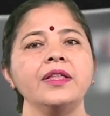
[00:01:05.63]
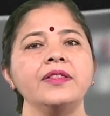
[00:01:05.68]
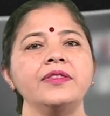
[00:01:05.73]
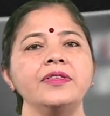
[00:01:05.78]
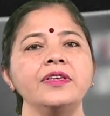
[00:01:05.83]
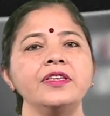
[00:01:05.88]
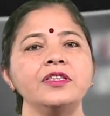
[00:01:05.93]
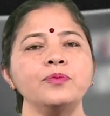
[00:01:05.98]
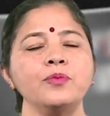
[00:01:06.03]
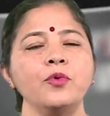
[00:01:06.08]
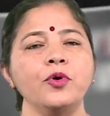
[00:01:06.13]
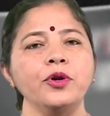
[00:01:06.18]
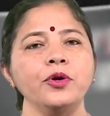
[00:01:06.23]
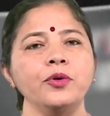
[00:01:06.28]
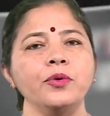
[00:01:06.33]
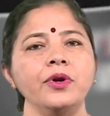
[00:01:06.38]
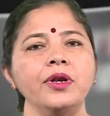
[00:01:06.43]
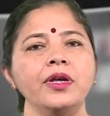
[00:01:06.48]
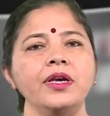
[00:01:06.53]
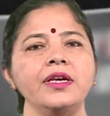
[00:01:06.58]
This
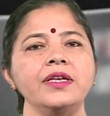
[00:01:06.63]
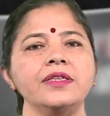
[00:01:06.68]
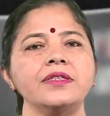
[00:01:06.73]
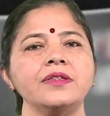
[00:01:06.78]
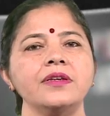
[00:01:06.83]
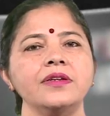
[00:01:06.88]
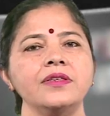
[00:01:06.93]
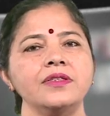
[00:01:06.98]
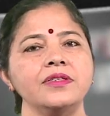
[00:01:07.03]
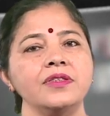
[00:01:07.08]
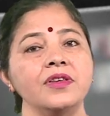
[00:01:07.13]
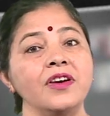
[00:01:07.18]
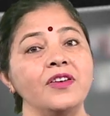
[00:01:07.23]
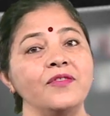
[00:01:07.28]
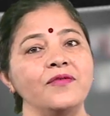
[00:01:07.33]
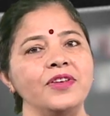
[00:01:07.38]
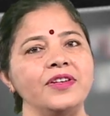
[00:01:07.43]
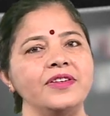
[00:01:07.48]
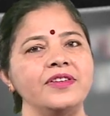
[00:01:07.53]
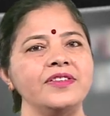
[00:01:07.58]
module is
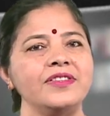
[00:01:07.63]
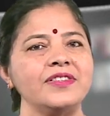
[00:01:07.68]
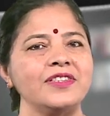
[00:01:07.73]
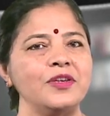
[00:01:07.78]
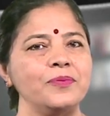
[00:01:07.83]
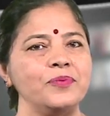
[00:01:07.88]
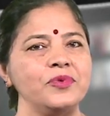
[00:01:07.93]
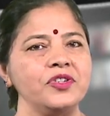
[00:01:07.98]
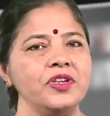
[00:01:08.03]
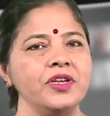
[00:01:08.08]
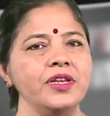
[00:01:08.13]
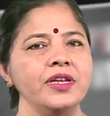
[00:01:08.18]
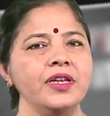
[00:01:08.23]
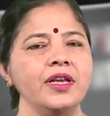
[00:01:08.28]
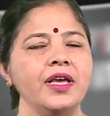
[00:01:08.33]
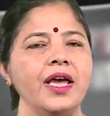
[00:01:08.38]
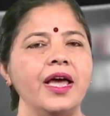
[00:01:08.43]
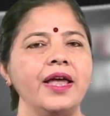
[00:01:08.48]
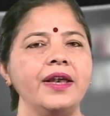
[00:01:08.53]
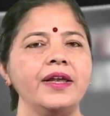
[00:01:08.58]
concerned with description
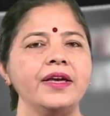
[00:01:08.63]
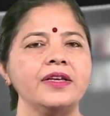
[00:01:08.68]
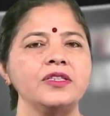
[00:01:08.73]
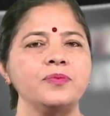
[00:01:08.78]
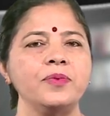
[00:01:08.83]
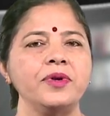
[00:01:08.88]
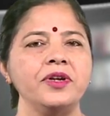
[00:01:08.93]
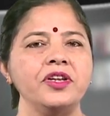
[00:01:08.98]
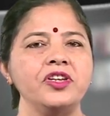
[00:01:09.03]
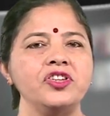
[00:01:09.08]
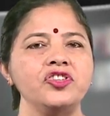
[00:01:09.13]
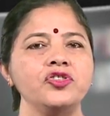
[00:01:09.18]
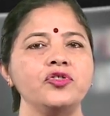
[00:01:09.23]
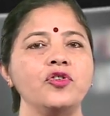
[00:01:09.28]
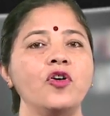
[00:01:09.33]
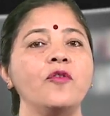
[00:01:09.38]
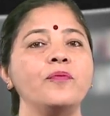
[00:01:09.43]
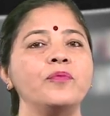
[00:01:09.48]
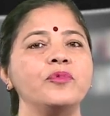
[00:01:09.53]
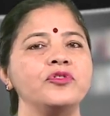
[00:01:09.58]
and explanation
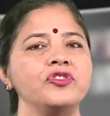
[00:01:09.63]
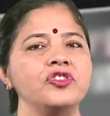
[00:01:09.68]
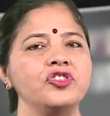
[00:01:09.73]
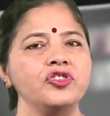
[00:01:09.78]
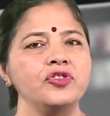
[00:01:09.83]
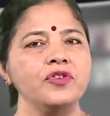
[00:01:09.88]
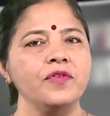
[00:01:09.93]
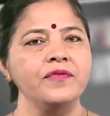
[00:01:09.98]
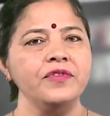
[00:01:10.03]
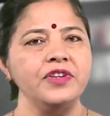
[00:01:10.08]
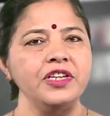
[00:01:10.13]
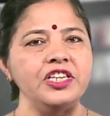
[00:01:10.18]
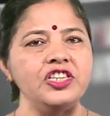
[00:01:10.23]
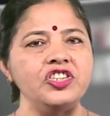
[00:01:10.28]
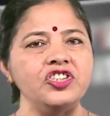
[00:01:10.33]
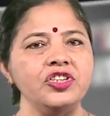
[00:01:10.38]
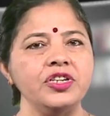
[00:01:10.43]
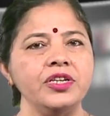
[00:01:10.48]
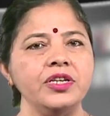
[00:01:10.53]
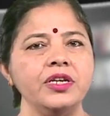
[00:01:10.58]
of position of
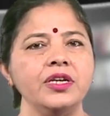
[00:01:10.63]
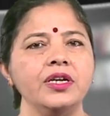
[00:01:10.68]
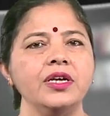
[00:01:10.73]
teacher